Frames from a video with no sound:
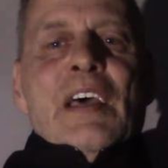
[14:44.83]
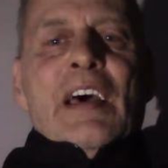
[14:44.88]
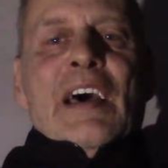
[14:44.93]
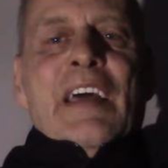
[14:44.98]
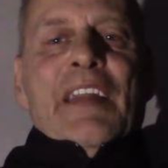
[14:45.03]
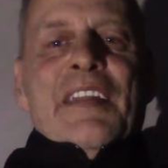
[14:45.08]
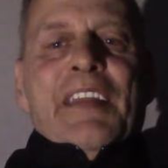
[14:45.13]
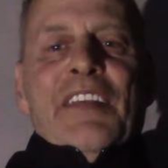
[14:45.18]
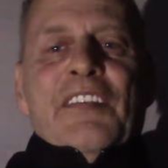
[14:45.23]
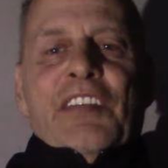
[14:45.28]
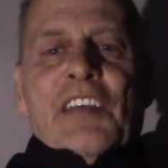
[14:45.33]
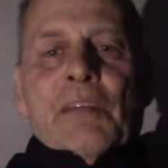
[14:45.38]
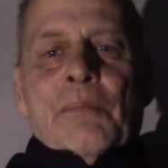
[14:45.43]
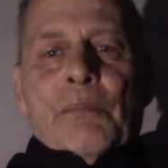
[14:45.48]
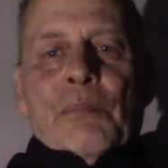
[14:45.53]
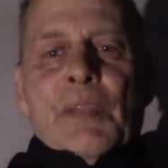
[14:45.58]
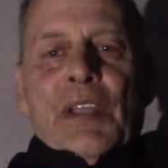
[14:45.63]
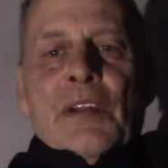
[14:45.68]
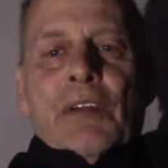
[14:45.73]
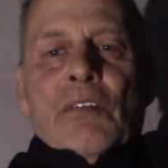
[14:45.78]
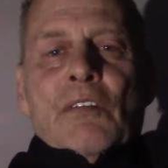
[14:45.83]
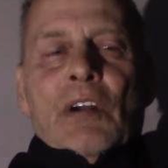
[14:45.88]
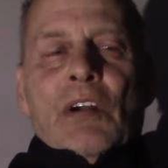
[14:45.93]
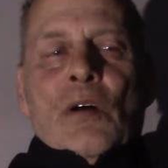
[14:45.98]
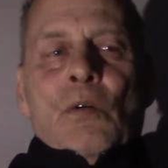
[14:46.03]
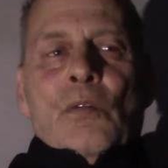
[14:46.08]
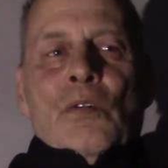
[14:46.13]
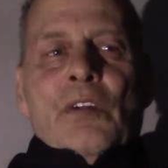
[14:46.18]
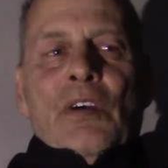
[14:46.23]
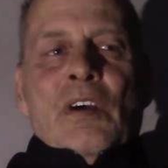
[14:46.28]
and these haven't been
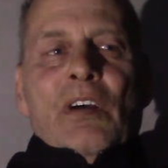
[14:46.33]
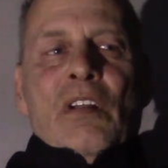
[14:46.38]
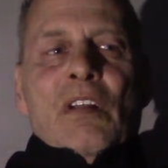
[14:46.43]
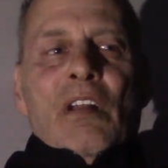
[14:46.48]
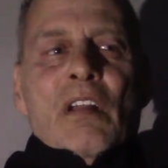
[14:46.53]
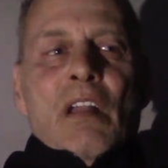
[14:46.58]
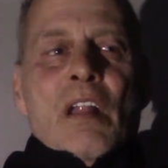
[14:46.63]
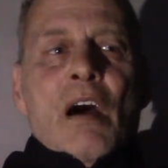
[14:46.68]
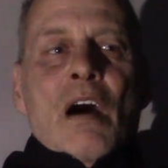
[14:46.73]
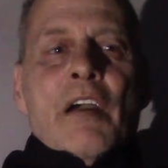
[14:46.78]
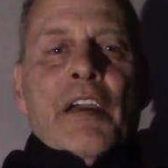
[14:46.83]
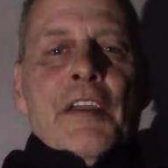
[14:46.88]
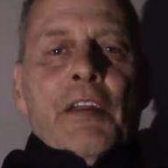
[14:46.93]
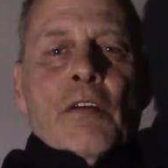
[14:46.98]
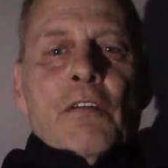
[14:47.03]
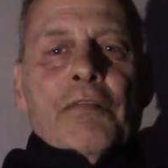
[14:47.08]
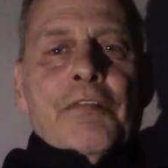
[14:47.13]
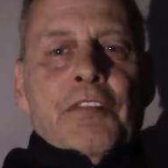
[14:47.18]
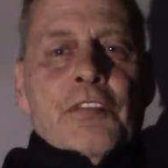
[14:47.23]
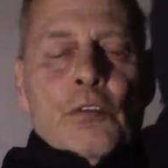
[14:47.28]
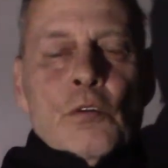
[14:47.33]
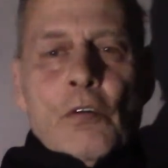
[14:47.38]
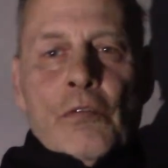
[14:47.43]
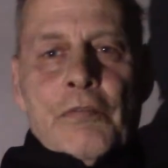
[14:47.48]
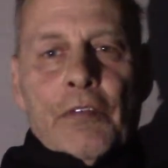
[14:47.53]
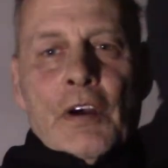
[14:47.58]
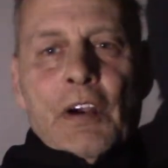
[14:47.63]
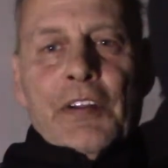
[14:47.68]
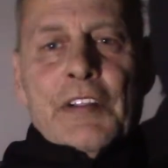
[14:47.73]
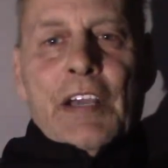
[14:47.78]
around long enough so
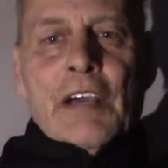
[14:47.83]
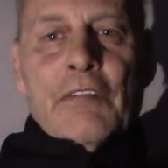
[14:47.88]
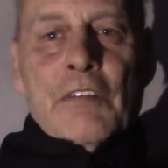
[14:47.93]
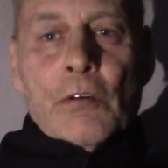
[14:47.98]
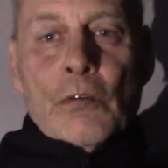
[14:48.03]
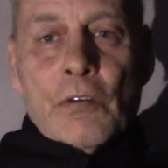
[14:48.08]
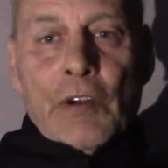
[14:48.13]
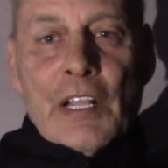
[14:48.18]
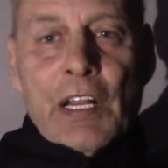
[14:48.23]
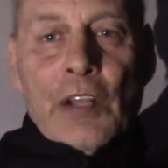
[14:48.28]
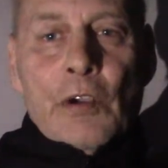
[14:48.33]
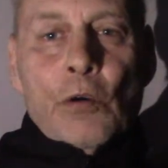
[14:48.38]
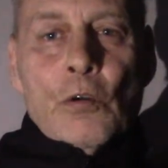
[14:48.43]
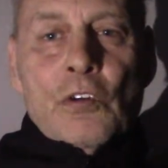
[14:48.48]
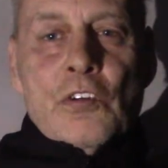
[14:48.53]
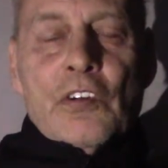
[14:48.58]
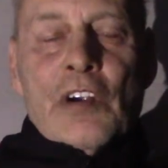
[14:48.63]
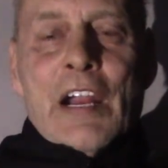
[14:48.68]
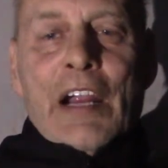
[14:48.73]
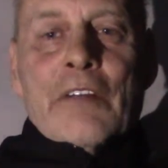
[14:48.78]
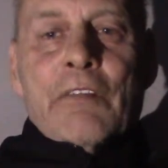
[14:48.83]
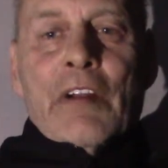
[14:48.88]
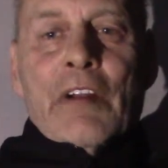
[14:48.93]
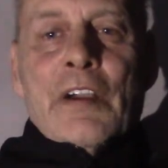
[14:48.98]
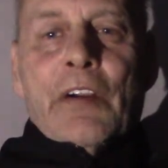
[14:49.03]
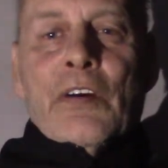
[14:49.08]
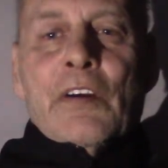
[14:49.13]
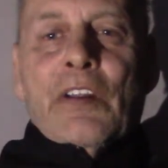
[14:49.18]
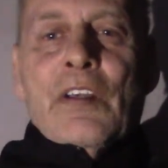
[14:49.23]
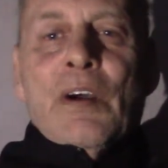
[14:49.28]
far to have a really good track
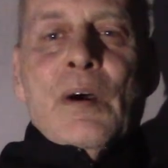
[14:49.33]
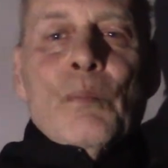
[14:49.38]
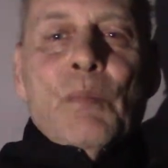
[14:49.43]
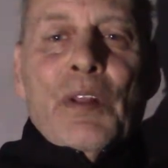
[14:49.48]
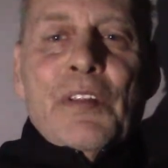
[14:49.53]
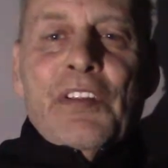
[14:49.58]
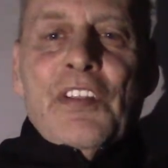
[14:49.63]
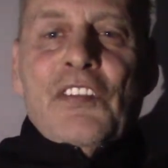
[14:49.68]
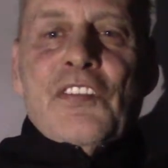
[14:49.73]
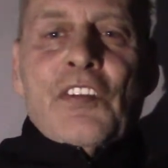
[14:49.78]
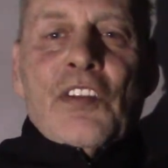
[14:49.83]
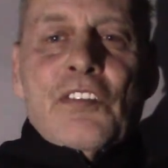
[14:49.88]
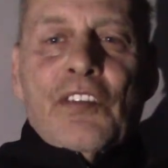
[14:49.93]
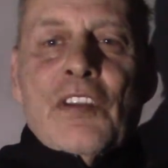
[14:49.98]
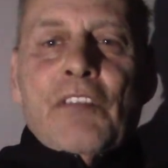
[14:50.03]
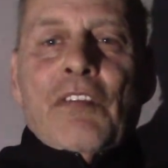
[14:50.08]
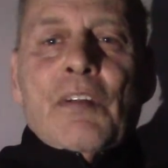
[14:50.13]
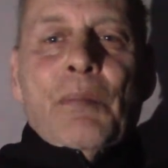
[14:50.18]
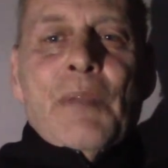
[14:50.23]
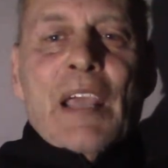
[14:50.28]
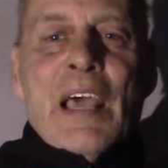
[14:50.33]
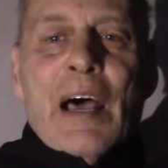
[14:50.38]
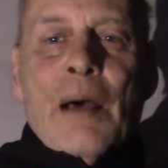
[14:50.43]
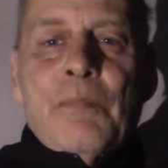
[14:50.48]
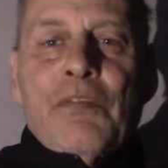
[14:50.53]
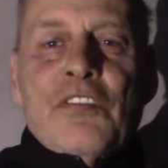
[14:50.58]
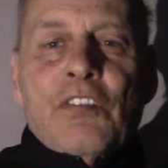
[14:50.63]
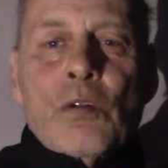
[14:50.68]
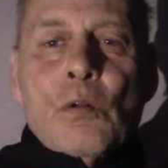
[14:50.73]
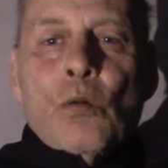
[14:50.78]
record but this has given me
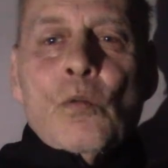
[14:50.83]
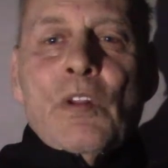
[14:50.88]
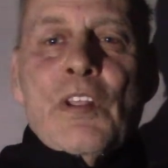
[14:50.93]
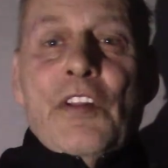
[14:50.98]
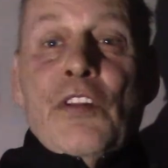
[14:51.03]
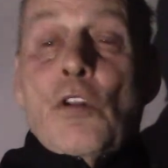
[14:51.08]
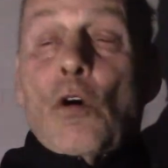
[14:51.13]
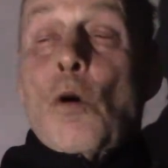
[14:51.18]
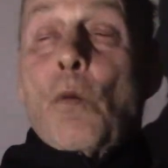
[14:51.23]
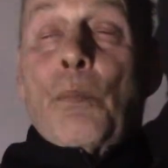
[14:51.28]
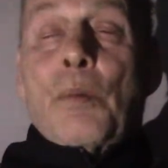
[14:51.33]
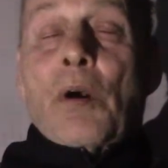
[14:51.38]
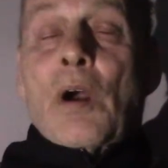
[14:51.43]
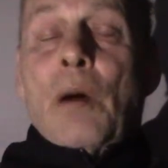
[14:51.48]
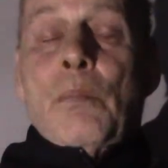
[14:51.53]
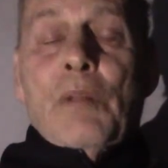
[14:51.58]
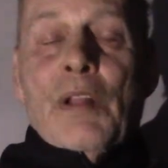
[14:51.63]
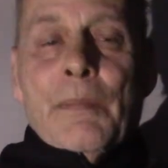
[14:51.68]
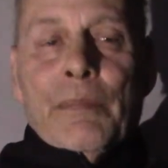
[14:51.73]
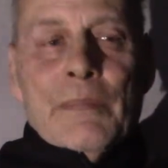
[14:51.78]
absolutely no problem.